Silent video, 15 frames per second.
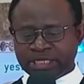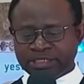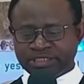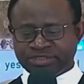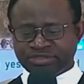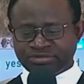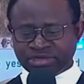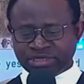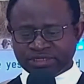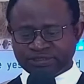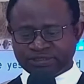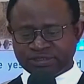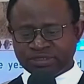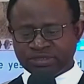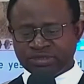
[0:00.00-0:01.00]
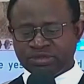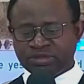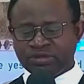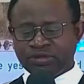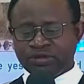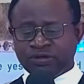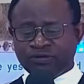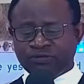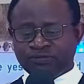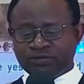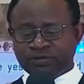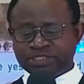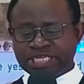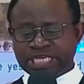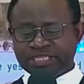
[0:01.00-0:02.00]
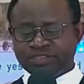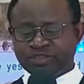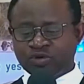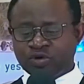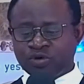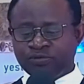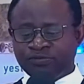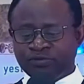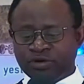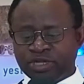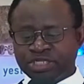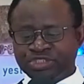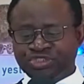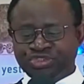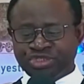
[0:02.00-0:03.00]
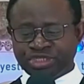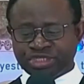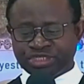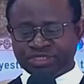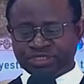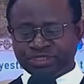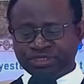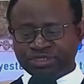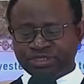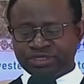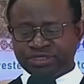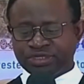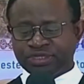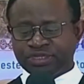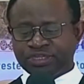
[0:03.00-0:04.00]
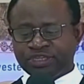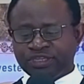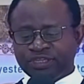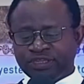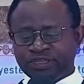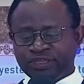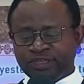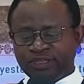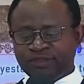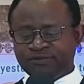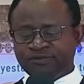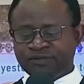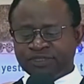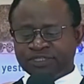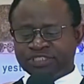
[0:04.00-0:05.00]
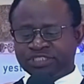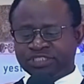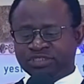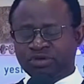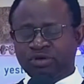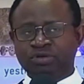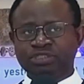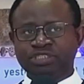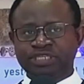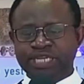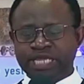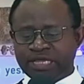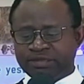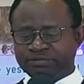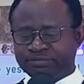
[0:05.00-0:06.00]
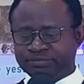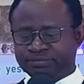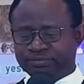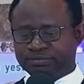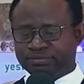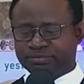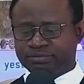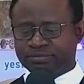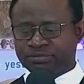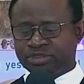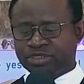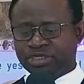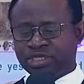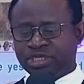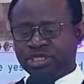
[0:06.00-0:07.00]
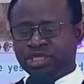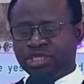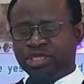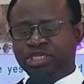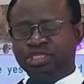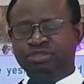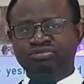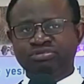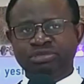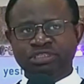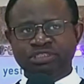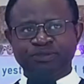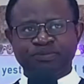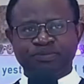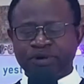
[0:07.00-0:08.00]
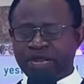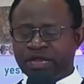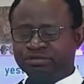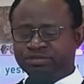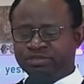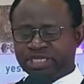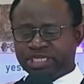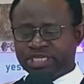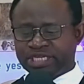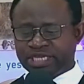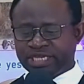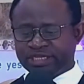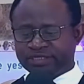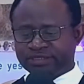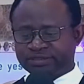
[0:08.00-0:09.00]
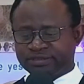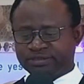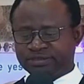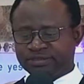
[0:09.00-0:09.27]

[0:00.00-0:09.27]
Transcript: And it reads, "For there is hope for a tree. If it is cut down, it will sprout again,